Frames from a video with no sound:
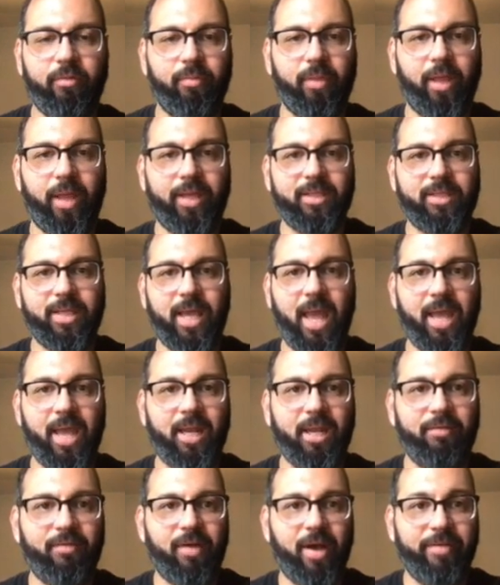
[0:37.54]
like say
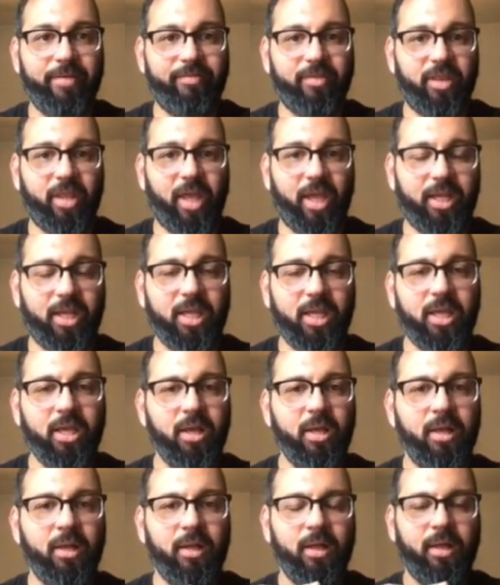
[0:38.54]
85 to 90.
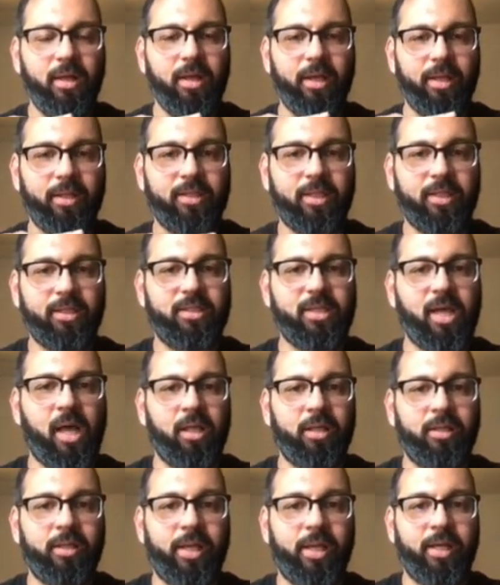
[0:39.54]
It's
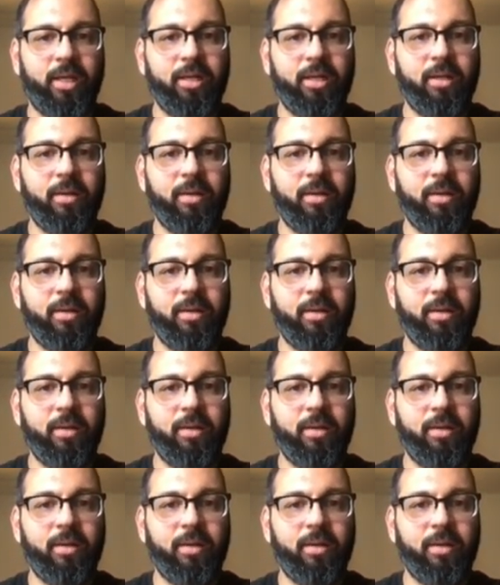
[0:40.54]
consolidated.